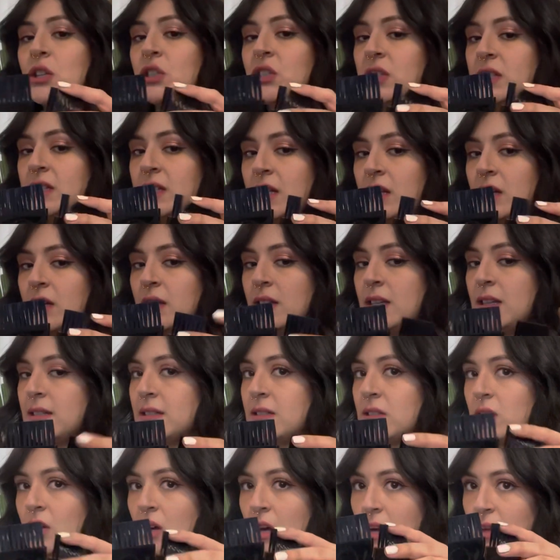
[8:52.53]
still is
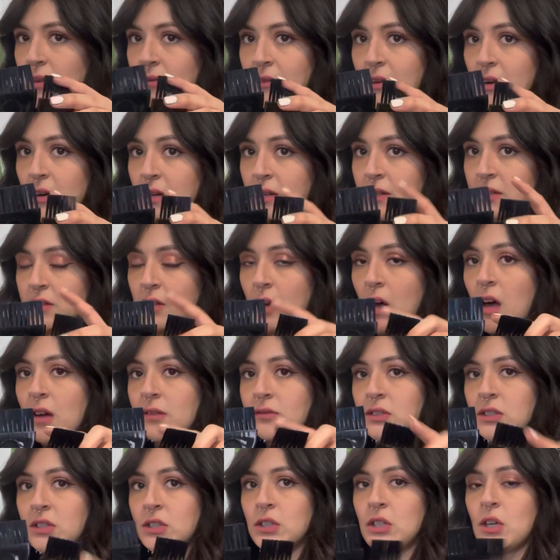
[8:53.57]
not very
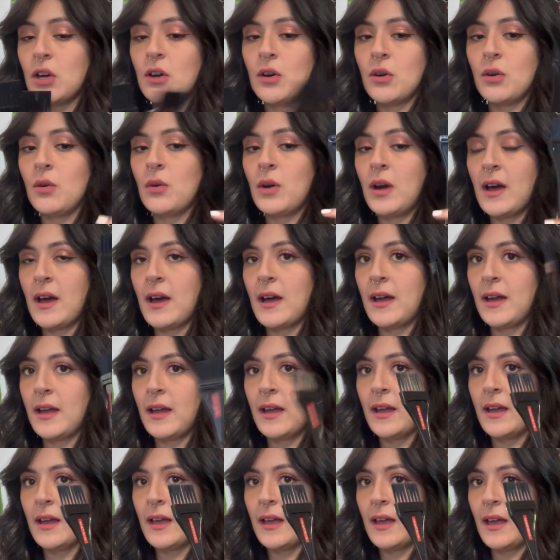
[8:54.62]
soft, so
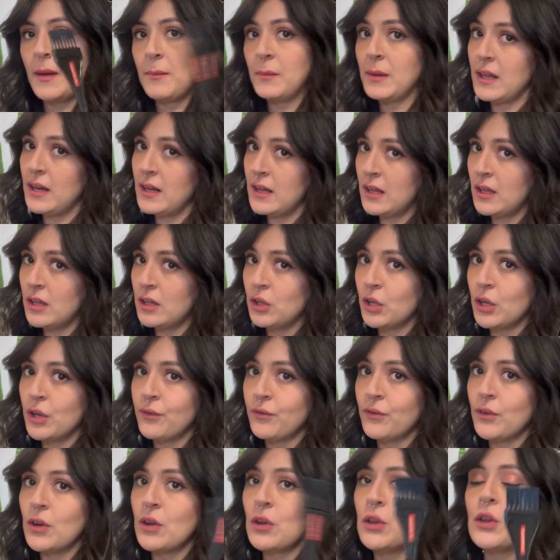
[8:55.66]
I am looking
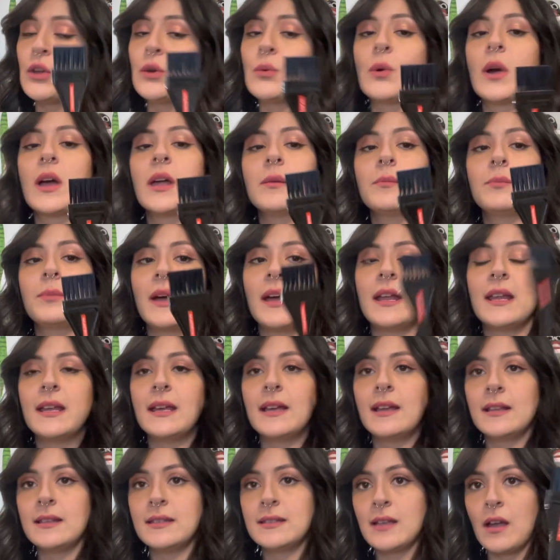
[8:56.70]
for a new one, but
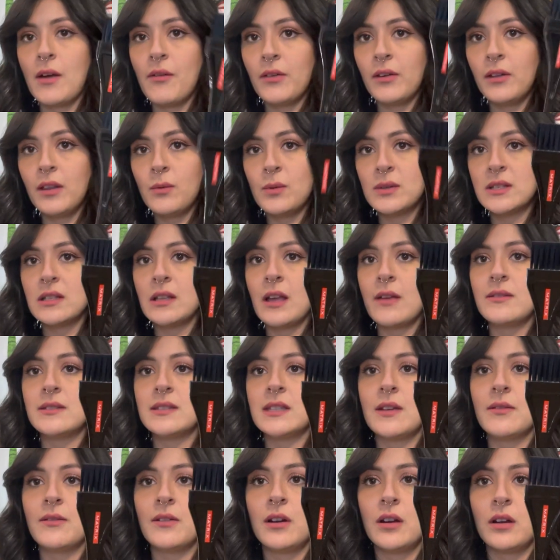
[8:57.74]
it definitely was a
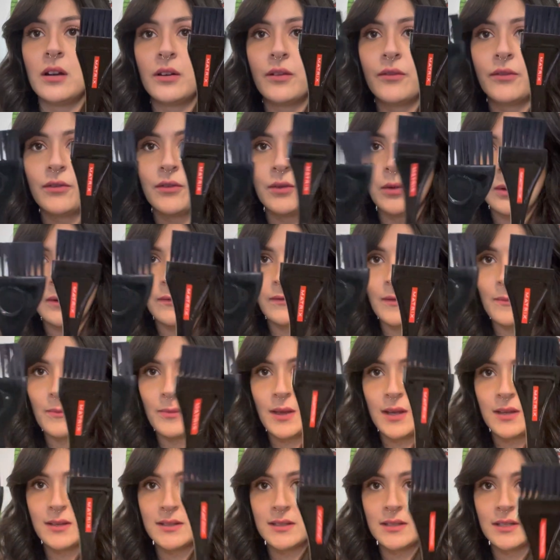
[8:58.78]
lifesaver going from
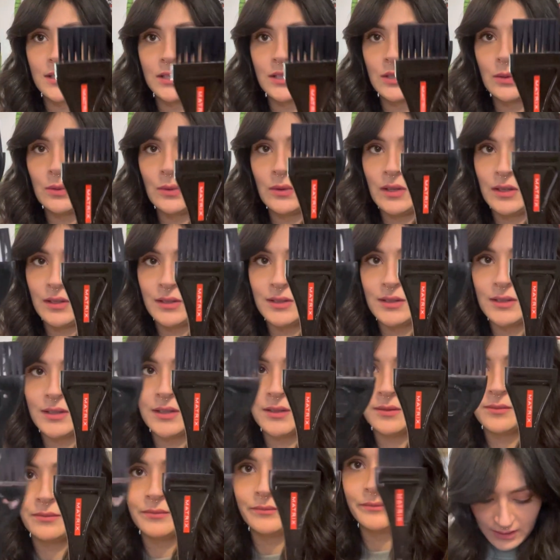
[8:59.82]
this to this.
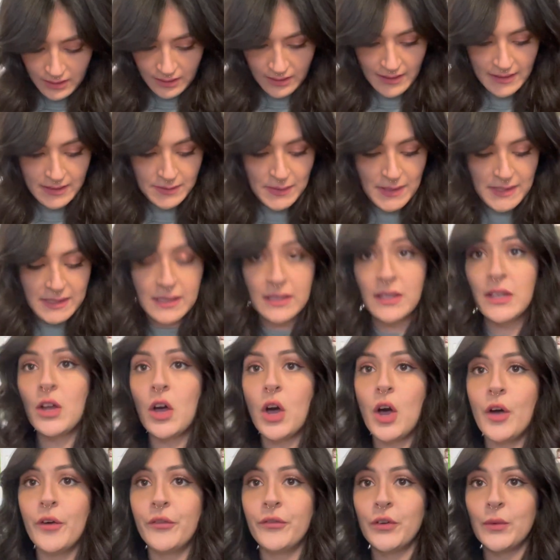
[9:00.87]
That's basically
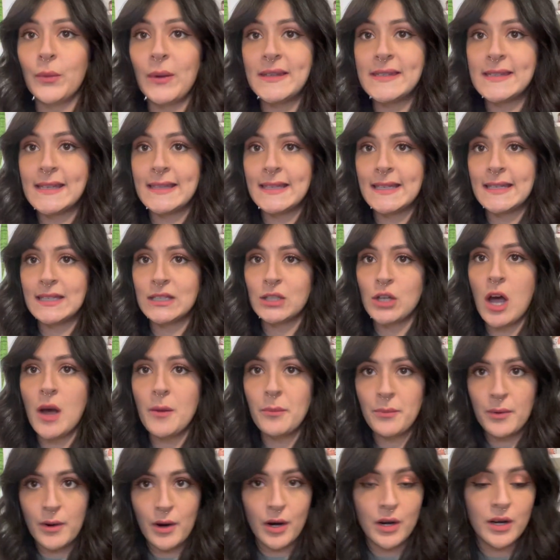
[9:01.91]
all for what's in this
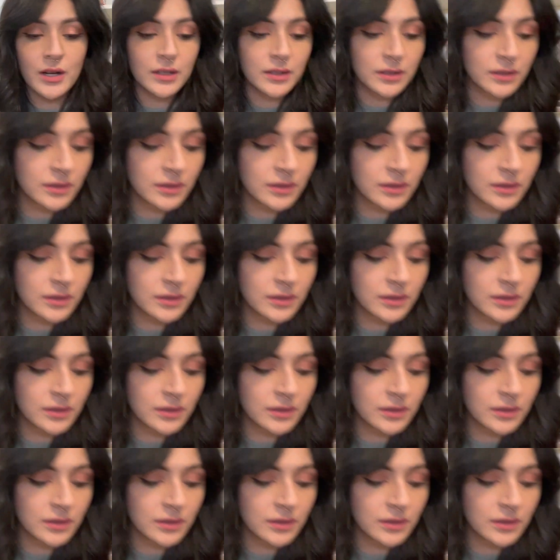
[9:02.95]
top part.